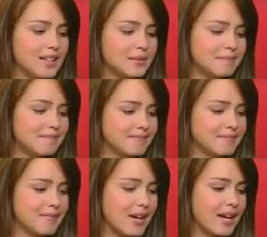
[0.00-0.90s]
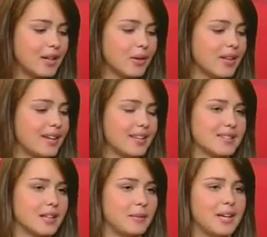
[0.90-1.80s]
I know that
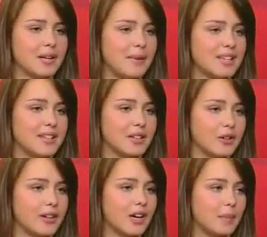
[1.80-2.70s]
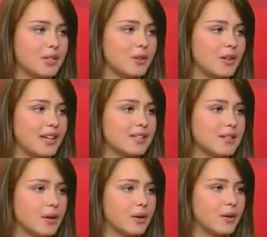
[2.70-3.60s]
it's going to be an amazing learning opportunity,
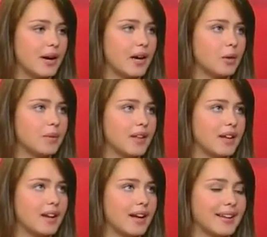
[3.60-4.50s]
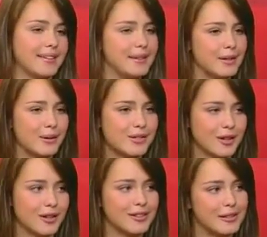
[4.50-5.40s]
so I hope that I can,
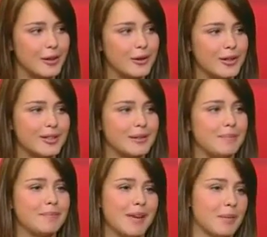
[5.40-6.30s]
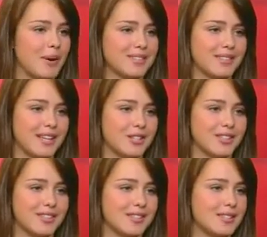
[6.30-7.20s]
start local and make
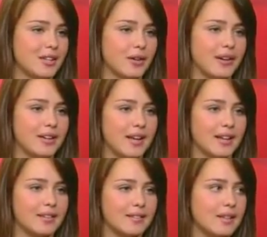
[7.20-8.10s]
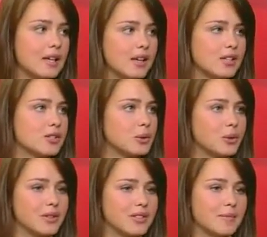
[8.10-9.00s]
presentations, at
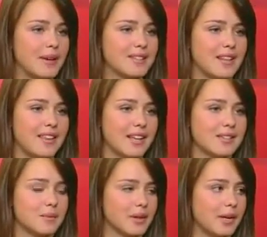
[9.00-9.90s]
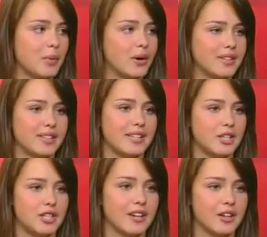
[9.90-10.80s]
schools, because I think it's really important to
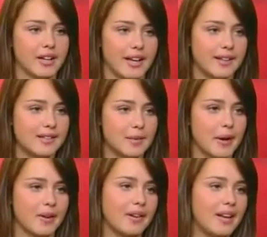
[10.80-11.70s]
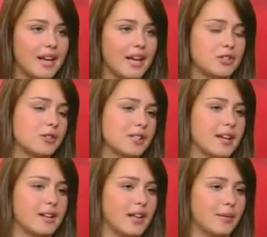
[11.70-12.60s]
teach younger kids about issues
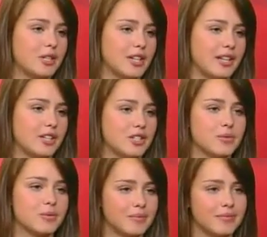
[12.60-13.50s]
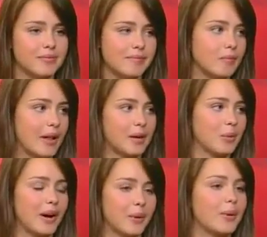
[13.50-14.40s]
like climate change, like
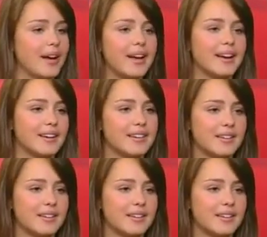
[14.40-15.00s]
right away.